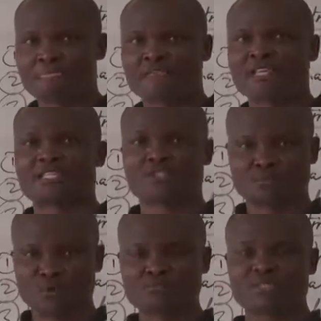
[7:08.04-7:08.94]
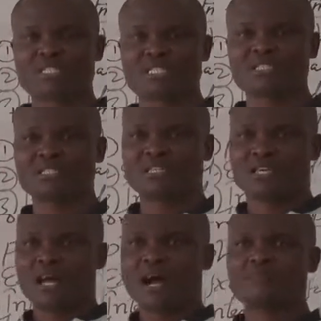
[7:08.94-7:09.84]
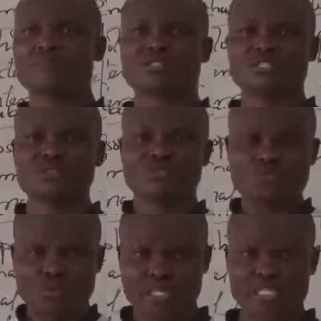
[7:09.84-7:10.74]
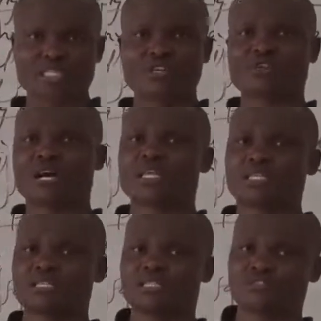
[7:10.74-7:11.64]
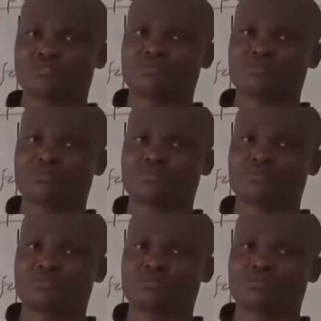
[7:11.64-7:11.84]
it is prompting harmony within the organization,